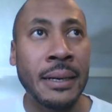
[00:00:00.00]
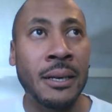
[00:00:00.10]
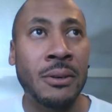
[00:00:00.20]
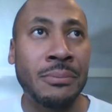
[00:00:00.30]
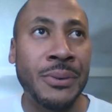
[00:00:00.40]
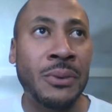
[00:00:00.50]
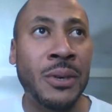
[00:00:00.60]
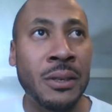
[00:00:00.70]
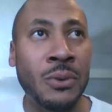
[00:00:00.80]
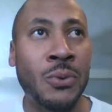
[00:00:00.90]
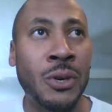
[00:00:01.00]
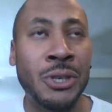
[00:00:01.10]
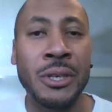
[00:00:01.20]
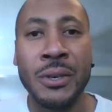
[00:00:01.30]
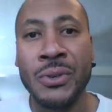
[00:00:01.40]
one of the
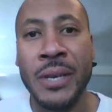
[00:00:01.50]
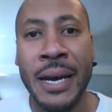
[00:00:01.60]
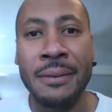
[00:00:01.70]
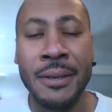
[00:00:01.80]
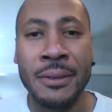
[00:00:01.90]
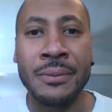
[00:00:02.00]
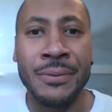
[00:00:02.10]
award shows that, you know,